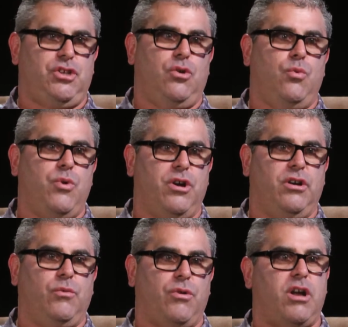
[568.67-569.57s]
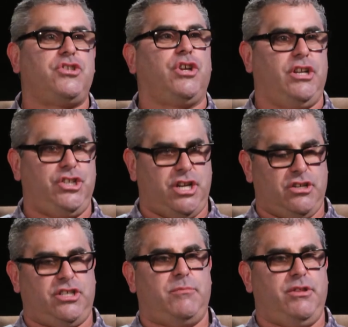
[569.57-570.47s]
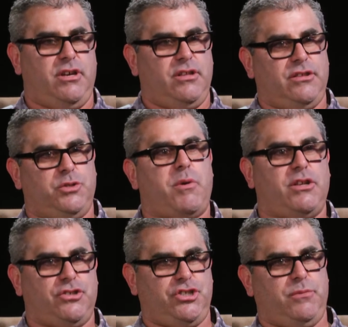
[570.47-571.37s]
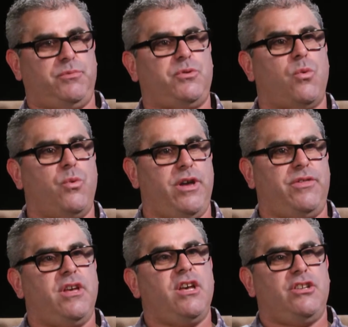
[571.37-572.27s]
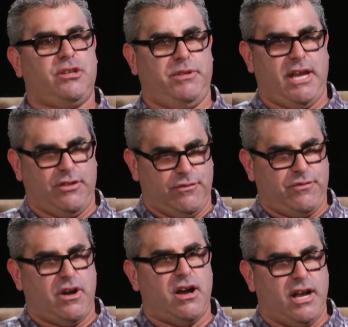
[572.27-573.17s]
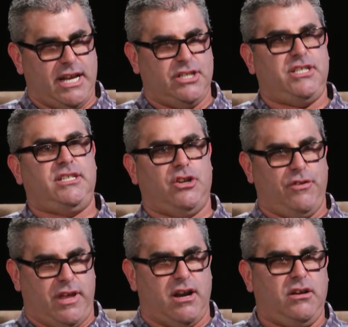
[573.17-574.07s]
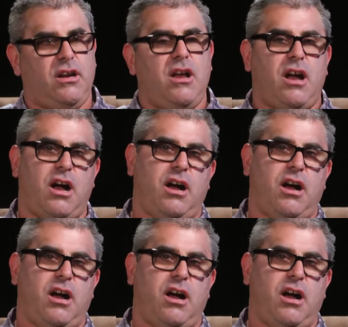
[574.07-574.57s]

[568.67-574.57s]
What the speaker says: So we're also going to share some of the sponsorships with some of the other agencies that are there,